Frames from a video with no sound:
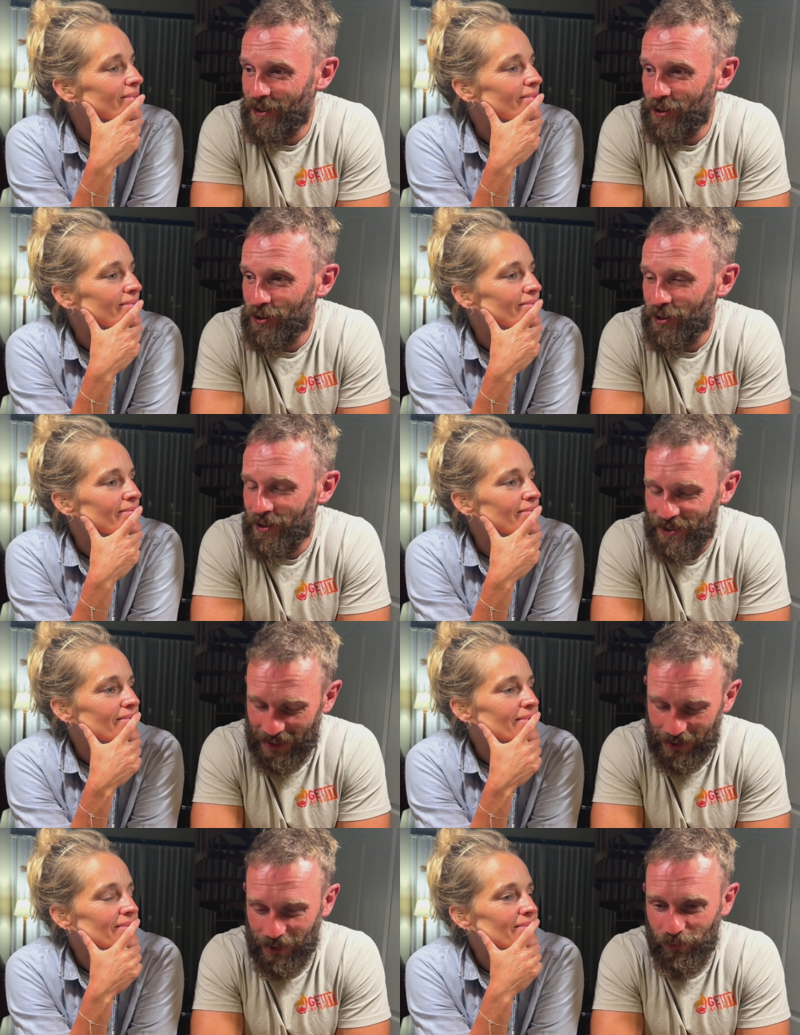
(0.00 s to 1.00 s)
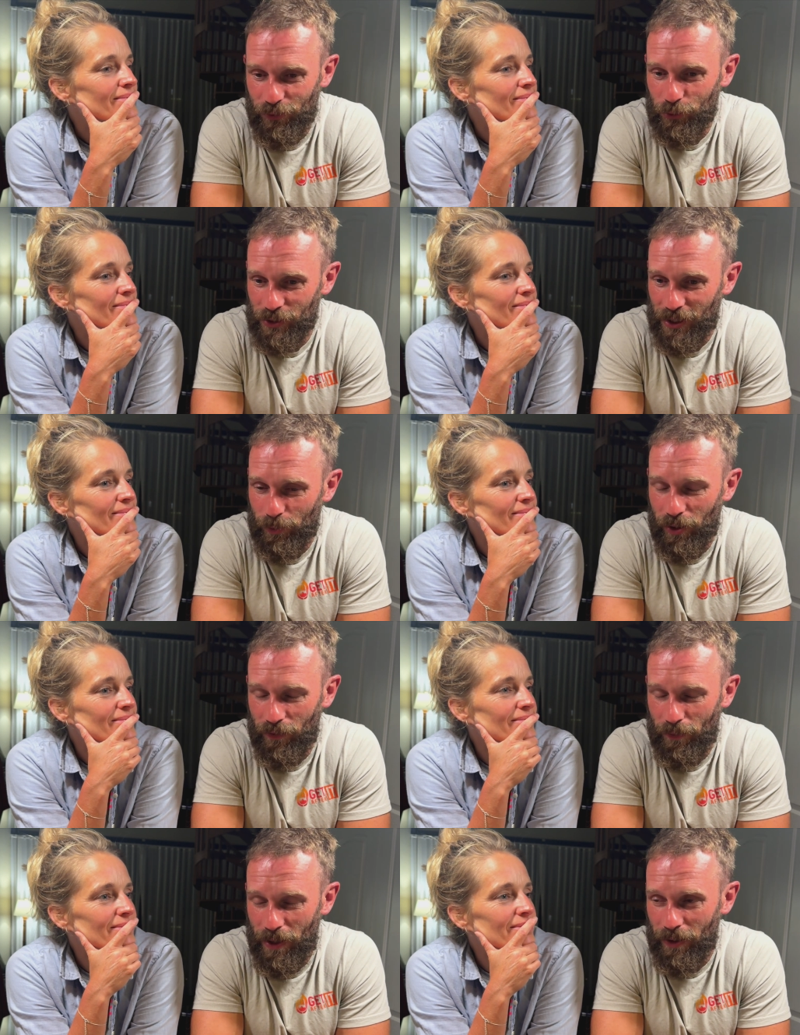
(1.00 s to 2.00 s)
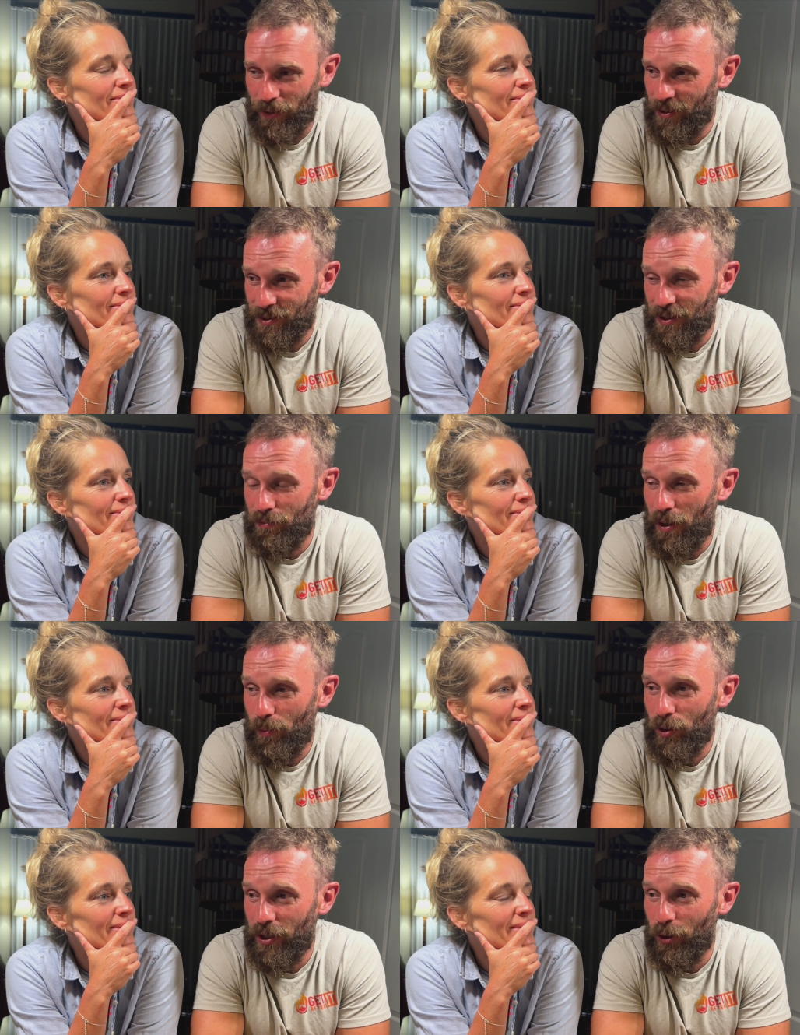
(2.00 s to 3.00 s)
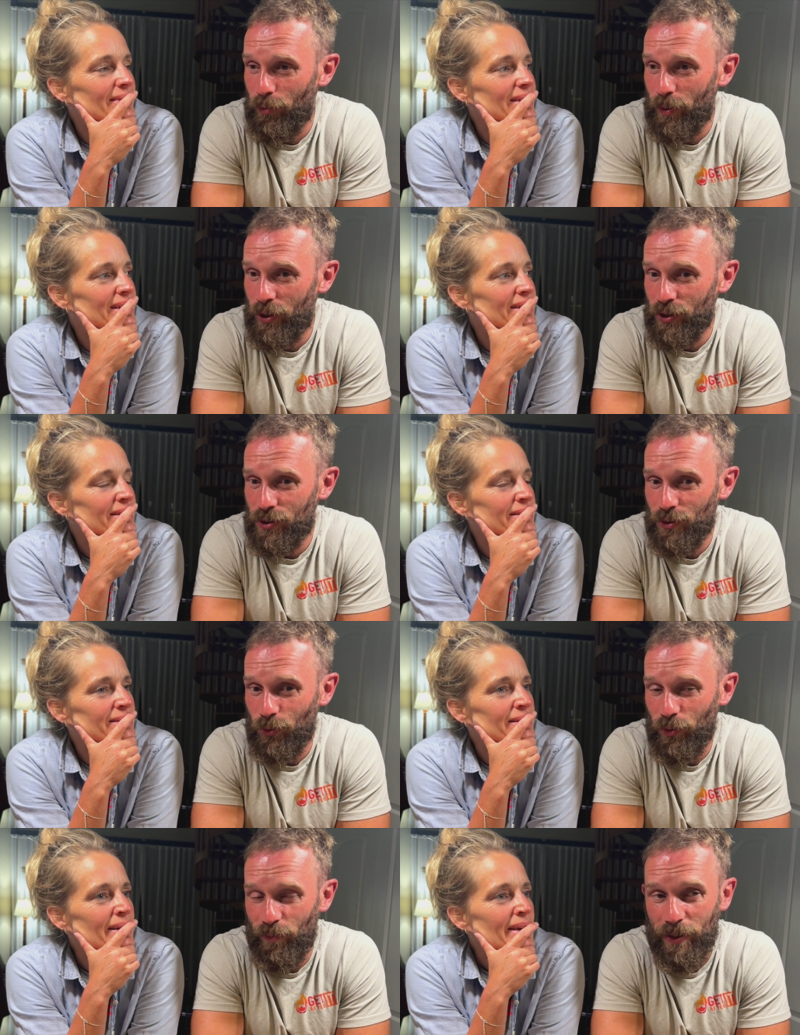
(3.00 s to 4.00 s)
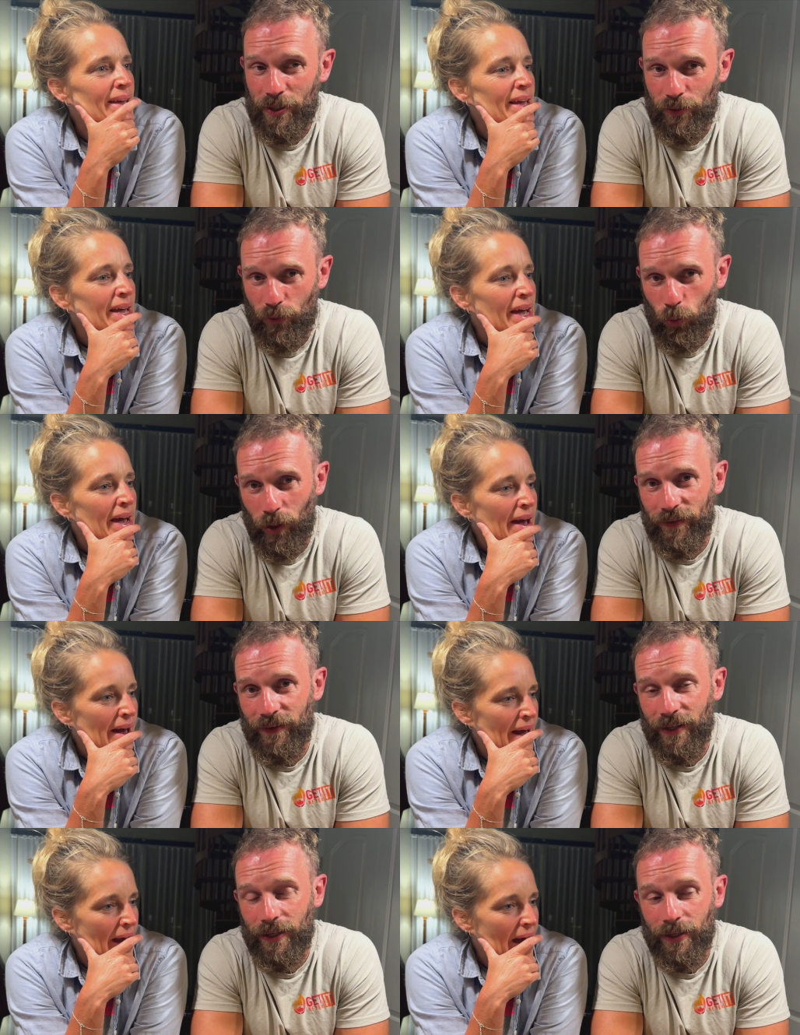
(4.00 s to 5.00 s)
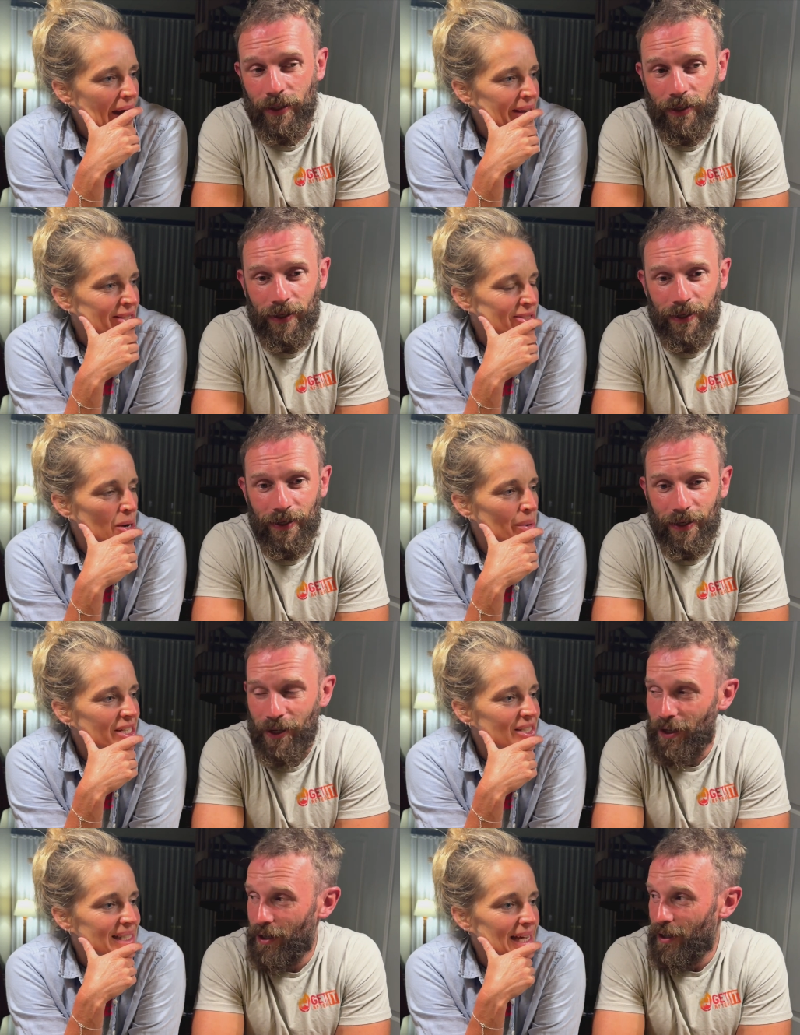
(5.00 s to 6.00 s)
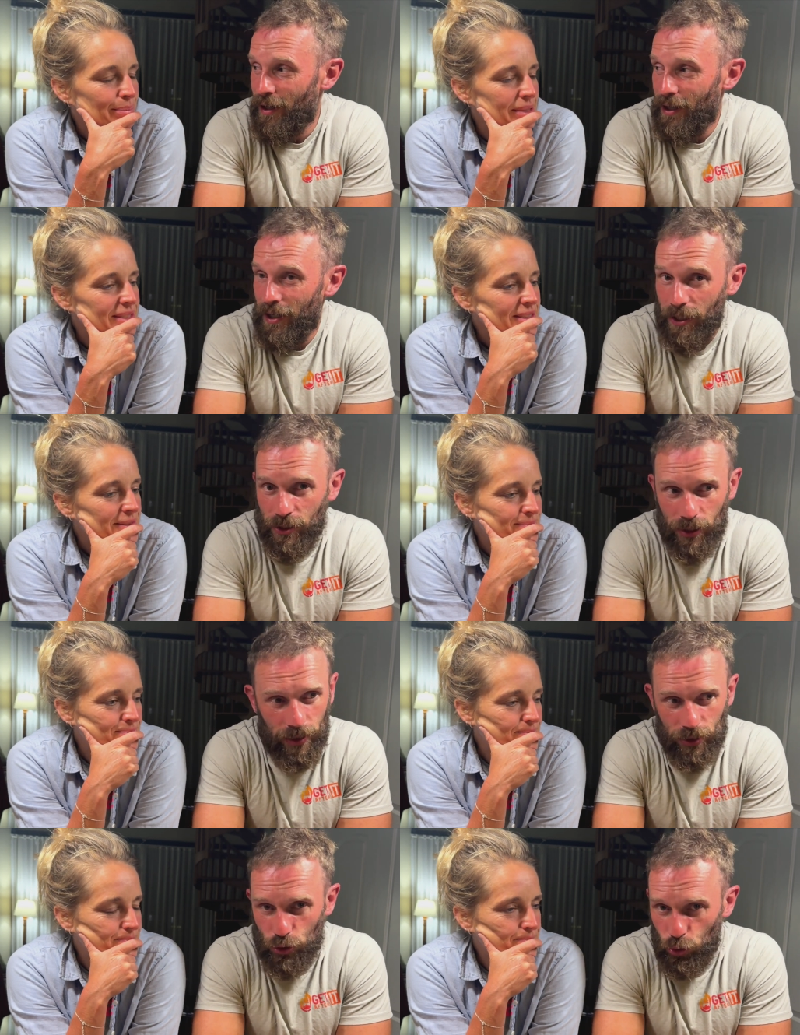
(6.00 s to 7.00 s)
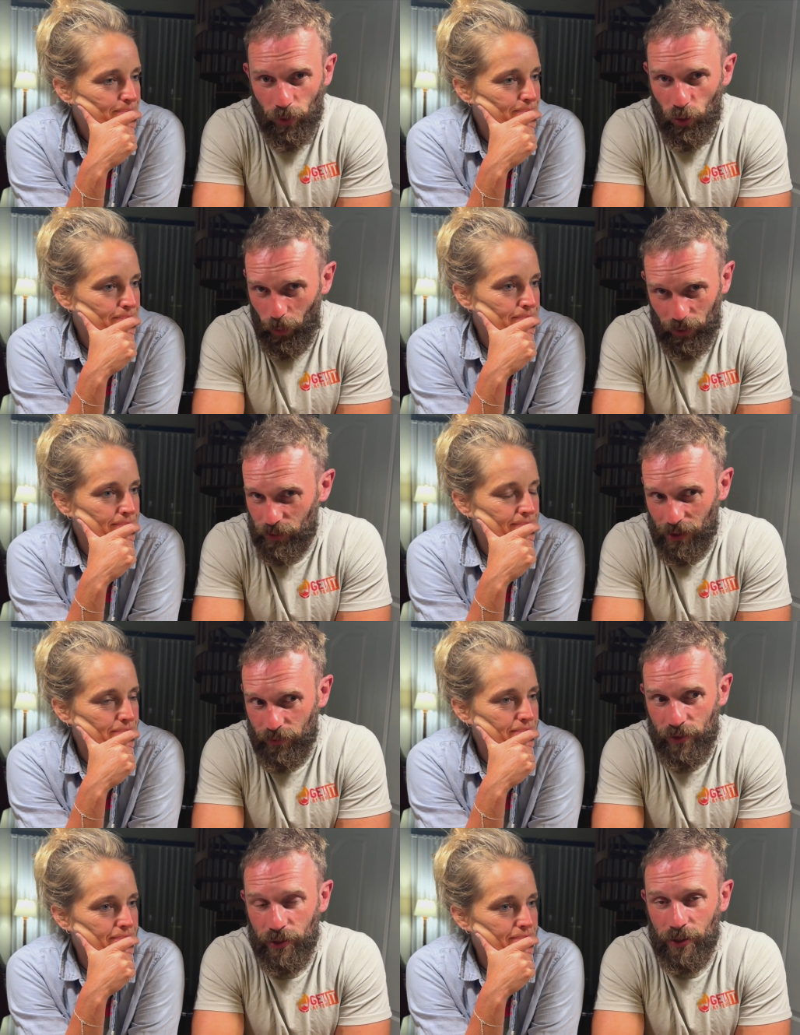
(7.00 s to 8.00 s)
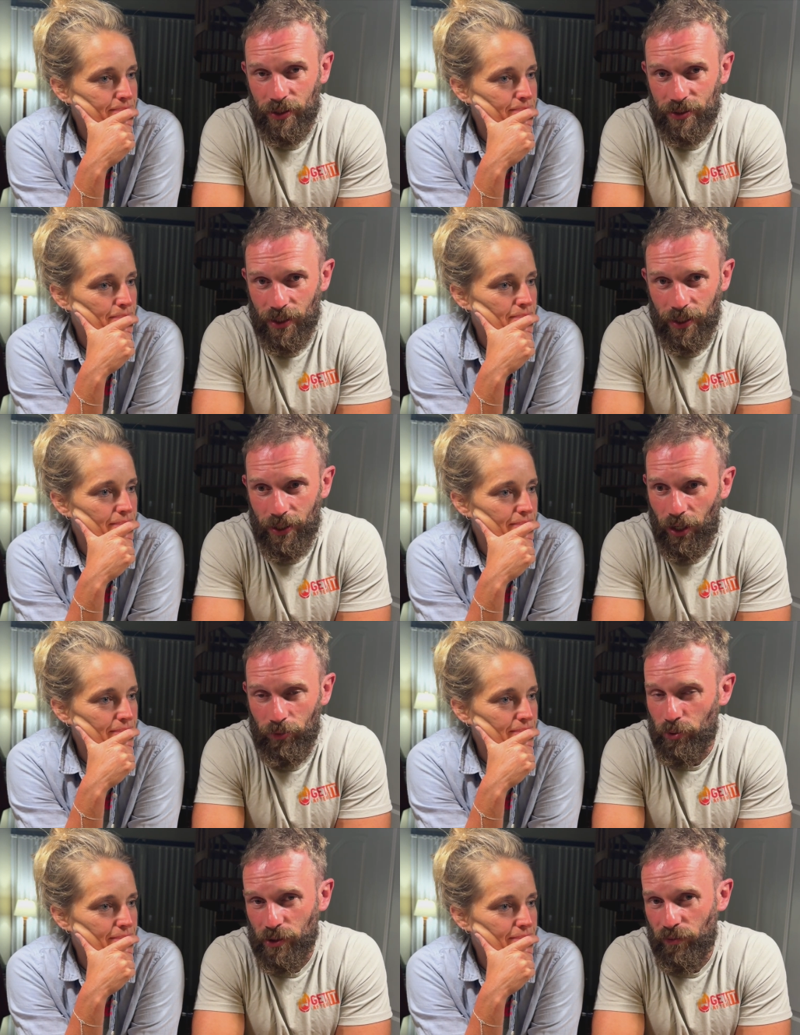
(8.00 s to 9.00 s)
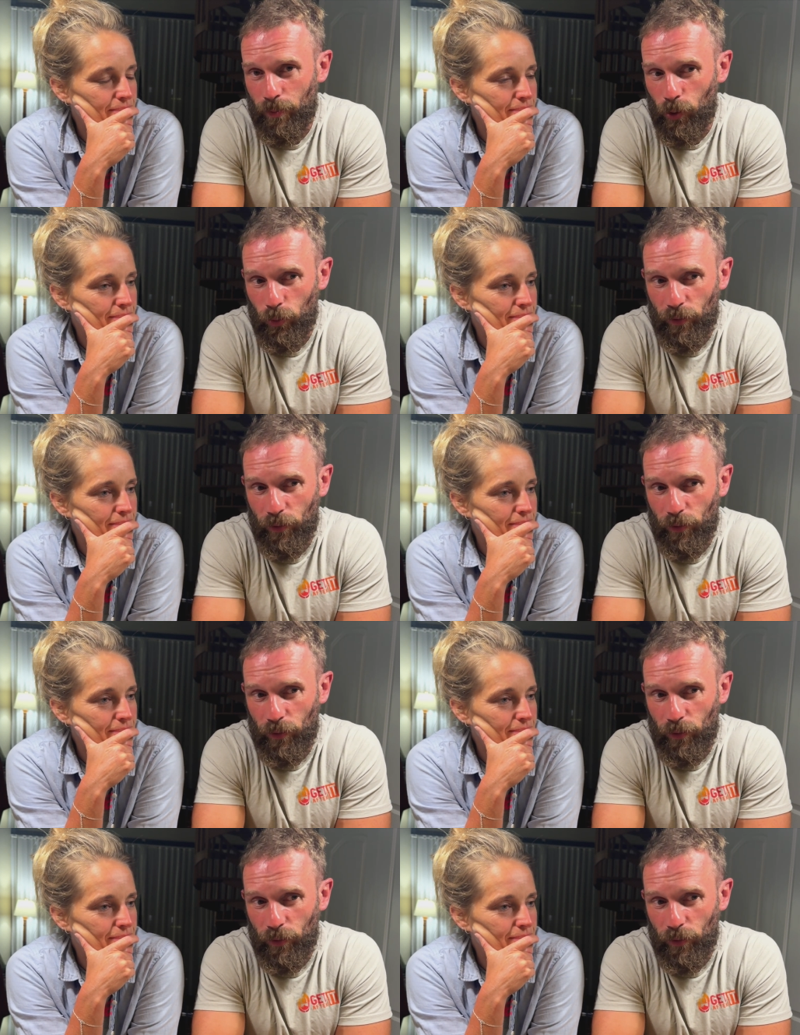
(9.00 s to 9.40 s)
Speaker 1: it sadly feels like a bit of a, me- a distant memory now because we've been here for one day.
Speaker 2: And so much has happened.
Speaker 1: So the wildlife here is unbelievable.